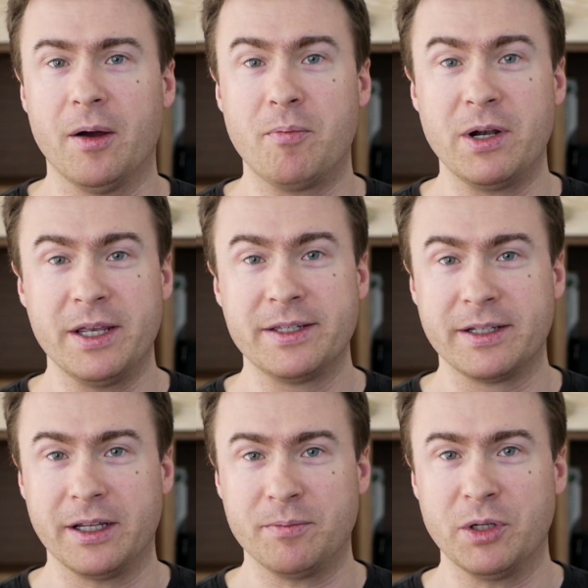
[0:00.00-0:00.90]
please
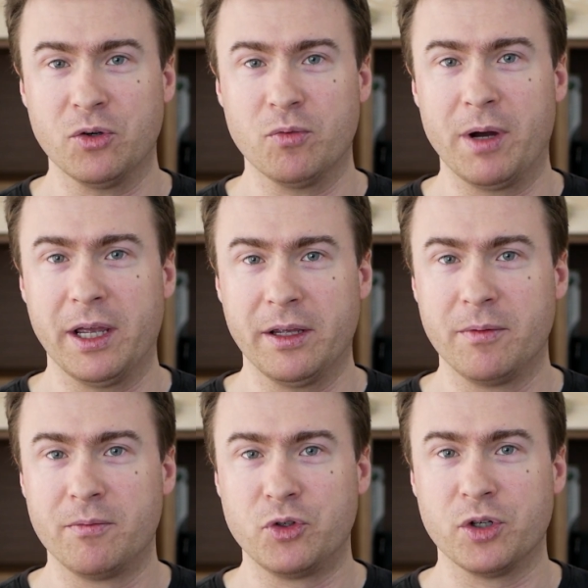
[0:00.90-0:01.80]
let me know by
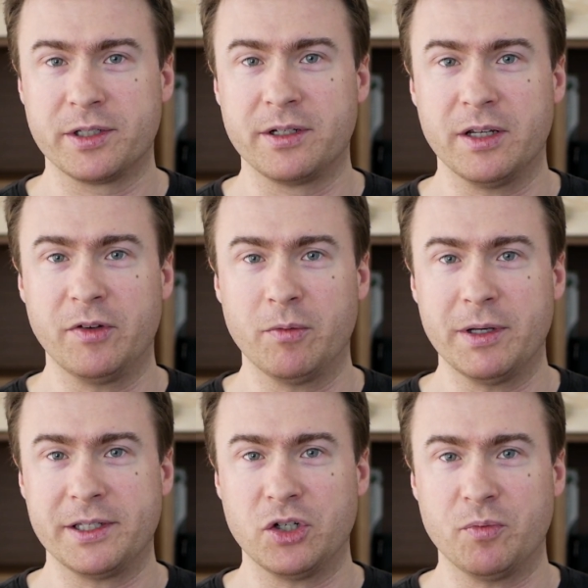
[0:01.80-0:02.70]
just leaving a
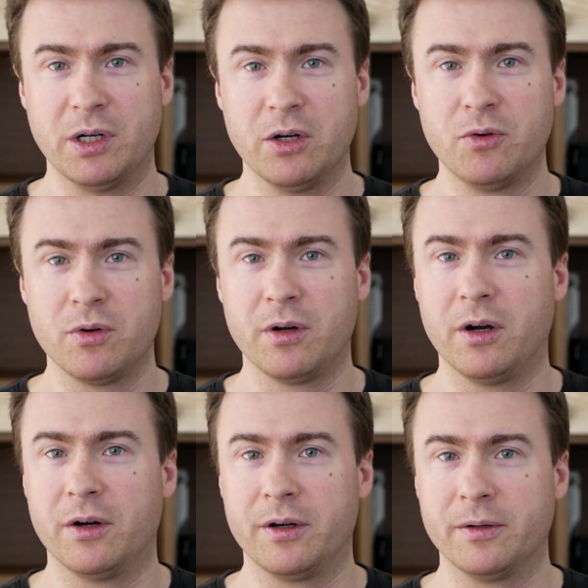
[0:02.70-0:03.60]
message below
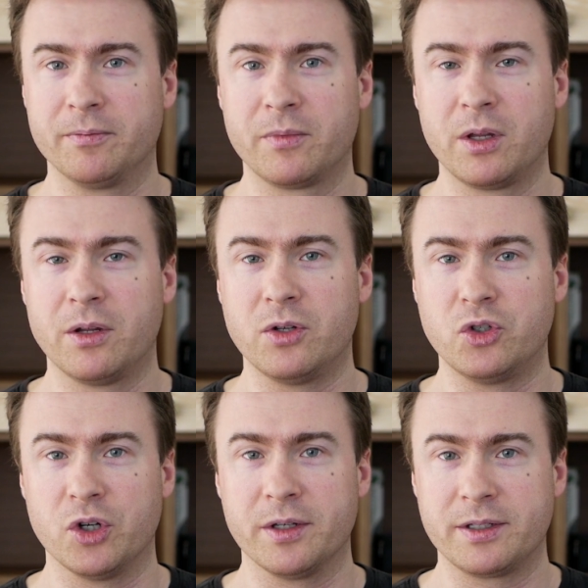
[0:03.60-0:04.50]
or
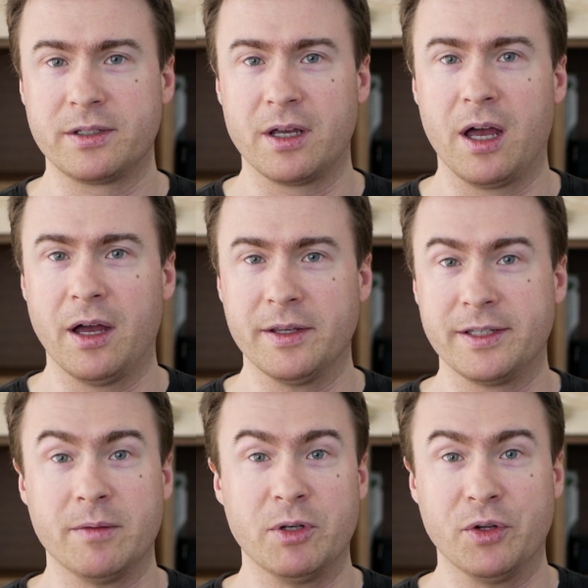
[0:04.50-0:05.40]
just
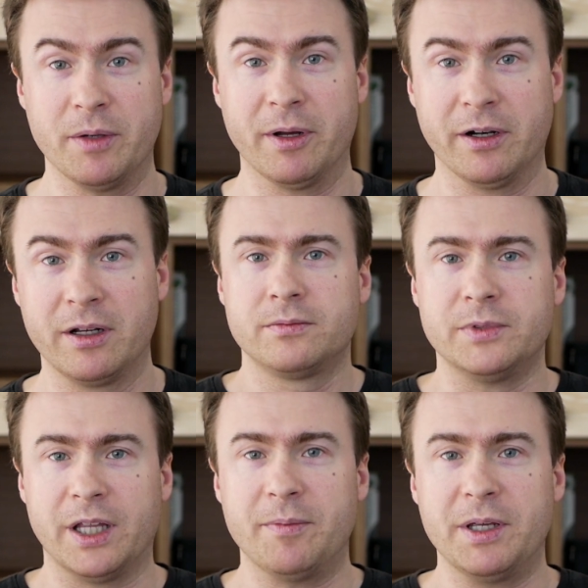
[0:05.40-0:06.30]
send me an email.
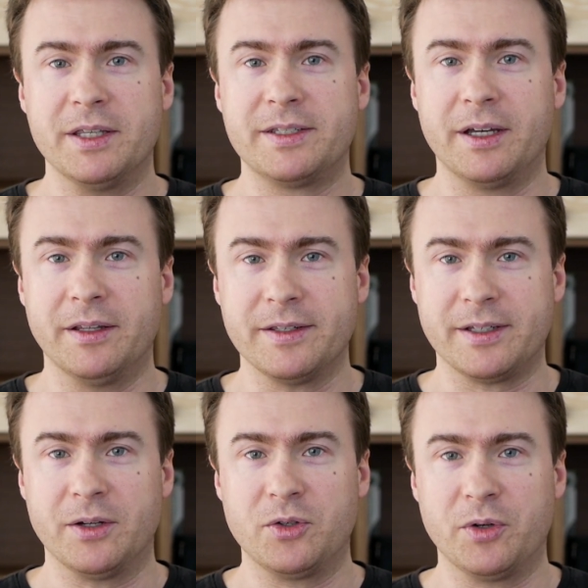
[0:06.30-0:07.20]
That being said,
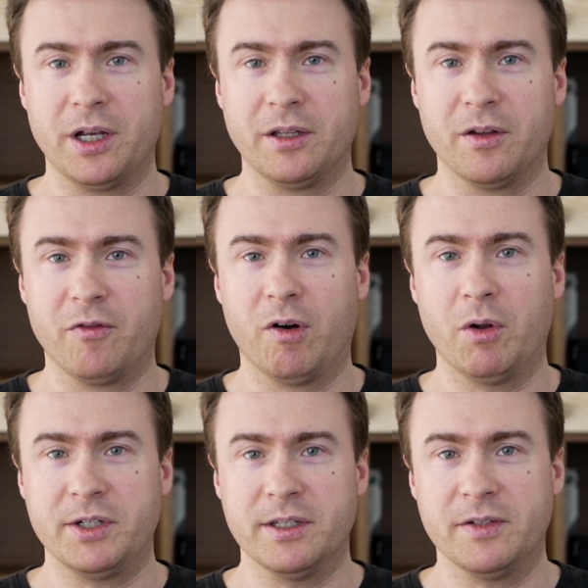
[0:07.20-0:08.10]
thank you again for
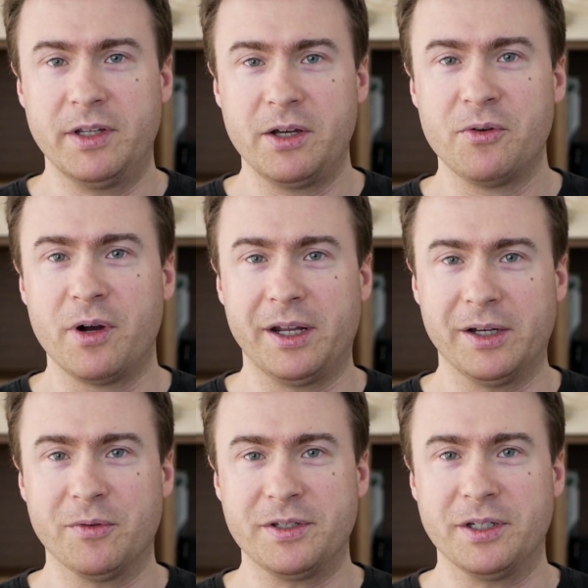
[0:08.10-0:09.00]
watching this video, and
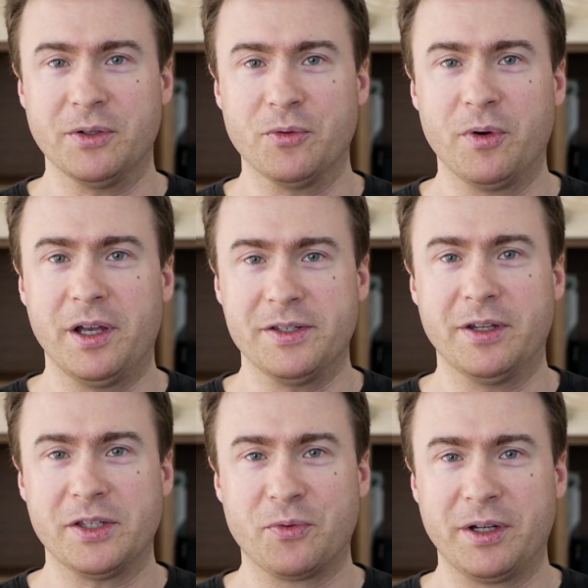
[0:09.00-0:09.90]
I will see you in
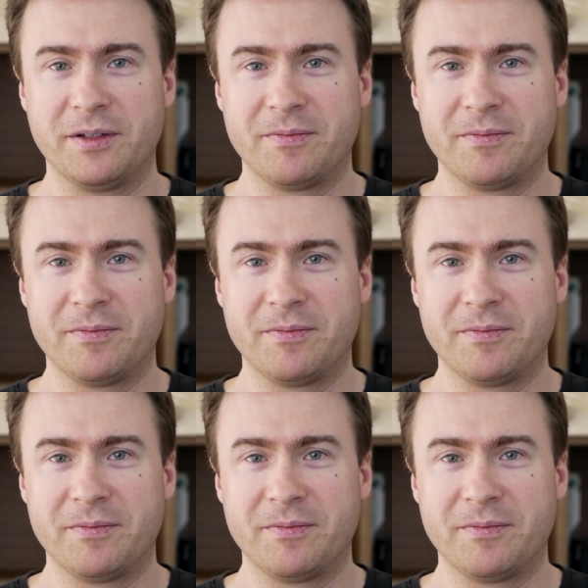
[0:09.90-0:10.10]
the next one.